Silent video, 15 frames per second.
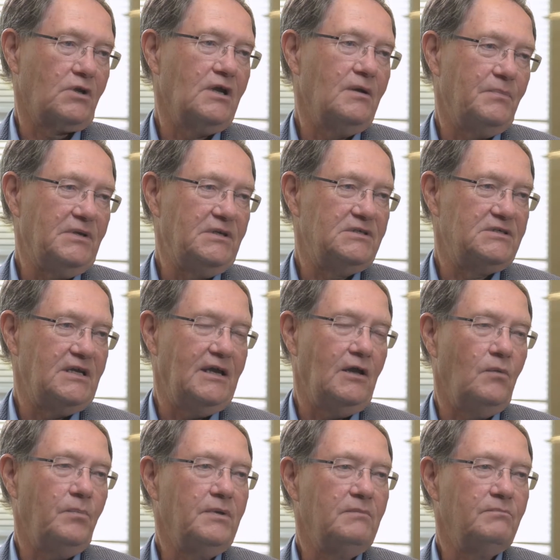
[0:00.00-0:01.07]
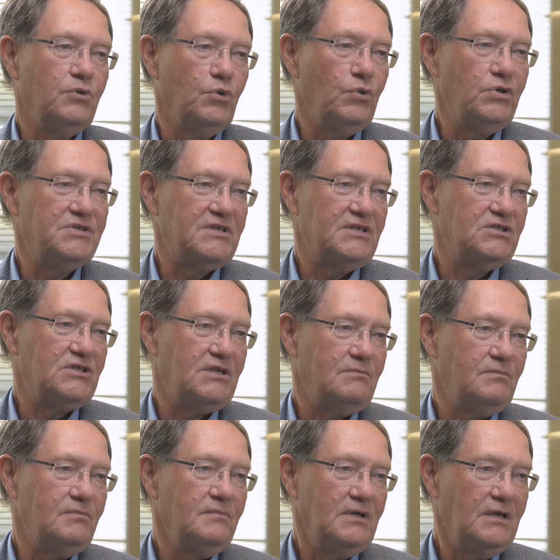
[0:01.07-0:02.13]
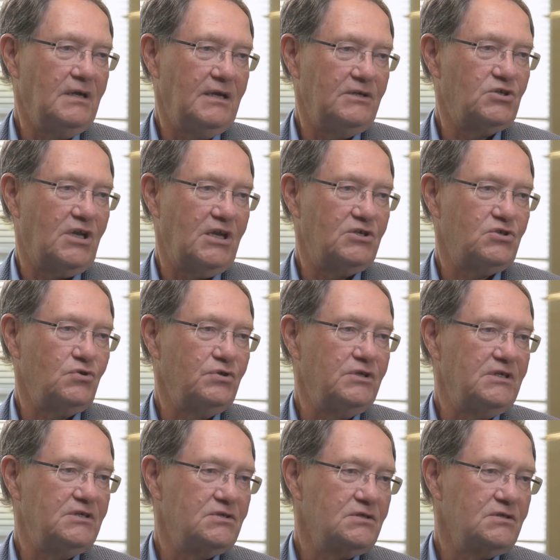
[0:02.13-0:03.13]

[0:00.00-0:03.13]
companies to help employees' educational needs?